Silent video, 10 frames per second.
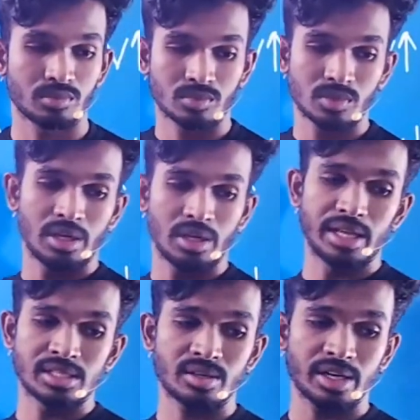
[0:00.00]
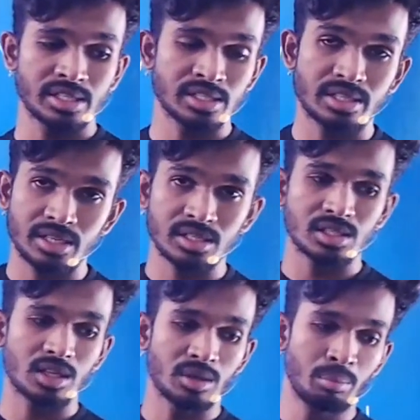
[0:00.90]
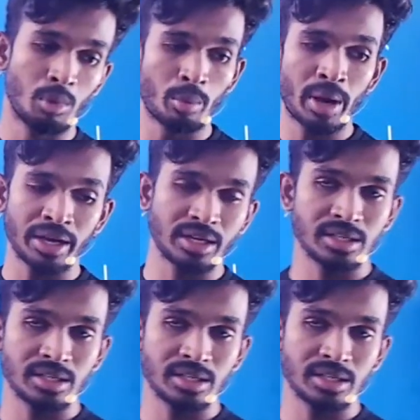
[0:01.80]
Less resistance, more brightness.